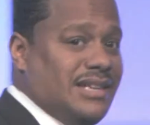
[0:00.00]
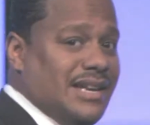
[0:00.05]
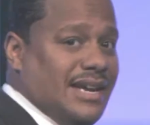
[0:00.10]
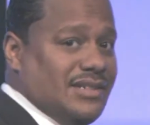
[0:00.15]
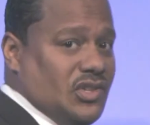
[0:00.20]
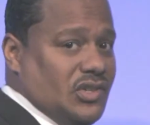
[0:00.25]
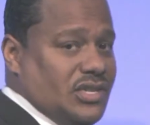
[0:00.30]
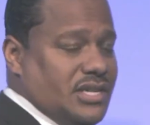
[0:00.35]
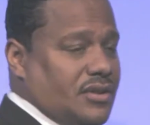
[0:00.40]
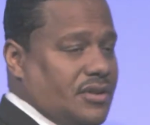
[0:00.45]
the
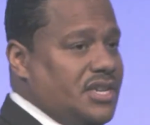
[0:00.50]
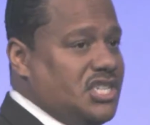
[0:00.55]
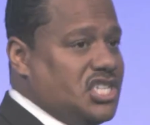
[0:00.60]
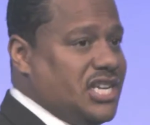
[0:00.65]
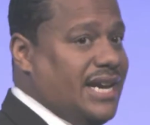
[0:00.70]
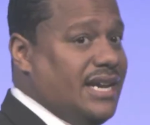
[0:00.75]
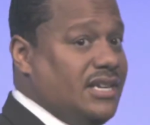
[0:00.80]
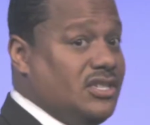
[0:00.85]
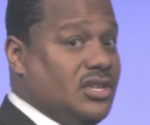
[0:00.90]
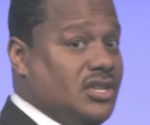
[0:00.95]
necessary
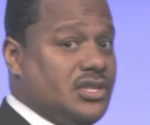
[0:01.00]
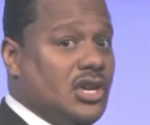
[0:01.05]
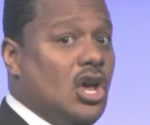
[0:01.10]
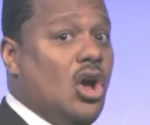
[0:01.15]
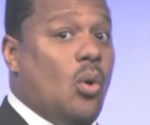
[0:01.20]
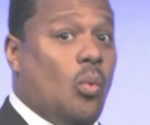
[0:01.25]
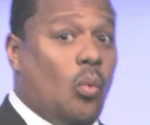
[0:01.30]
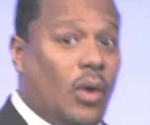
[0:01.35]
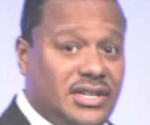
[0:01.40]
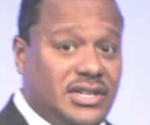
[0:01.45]
changes.
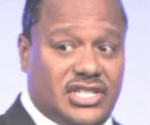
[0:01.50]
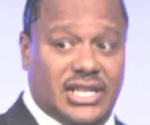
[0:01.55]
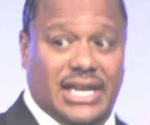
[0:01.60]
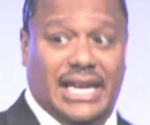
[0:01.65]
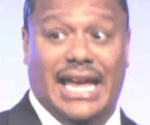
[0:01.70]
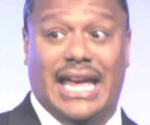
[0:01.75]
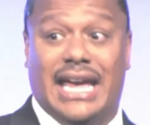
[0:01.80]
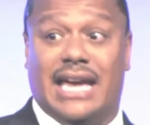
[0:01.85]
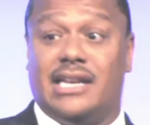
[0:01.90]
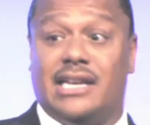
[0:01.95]
Once
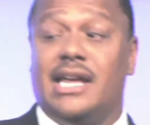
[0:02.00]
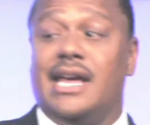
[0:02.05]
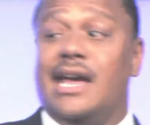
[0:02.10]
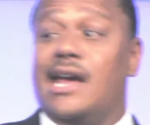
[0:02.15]
again,